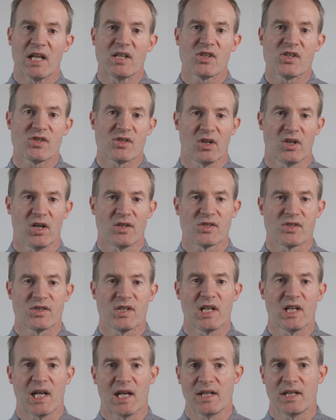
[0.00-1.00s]
and start
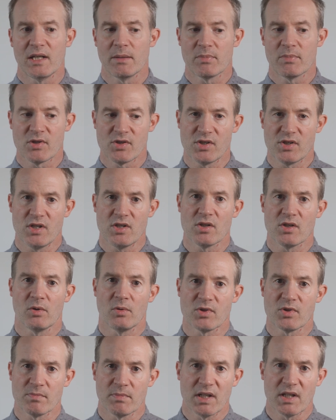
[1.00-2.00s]
the landing procedure
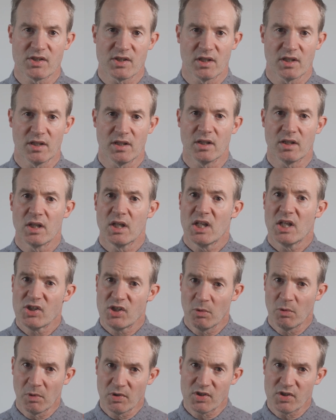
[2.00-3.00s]
automatically.
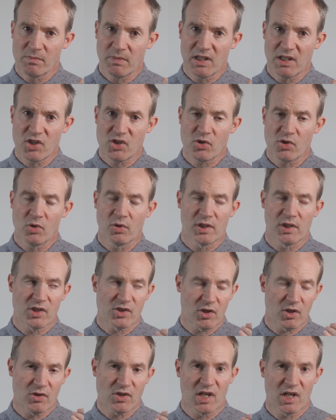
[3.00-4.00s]
So you want to make sure that
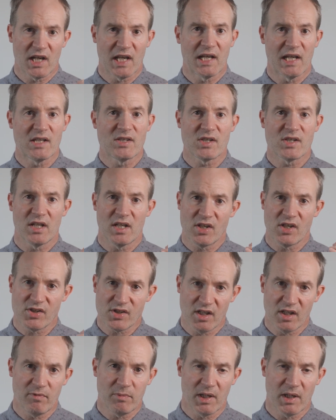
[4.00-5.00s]
it's going to land in a
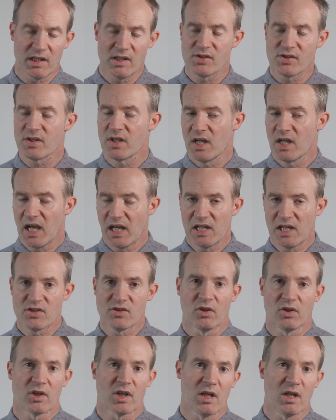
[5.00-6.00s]
safe place and it's
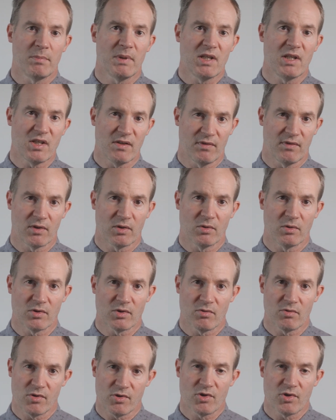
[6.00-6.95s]
not going to be difficult to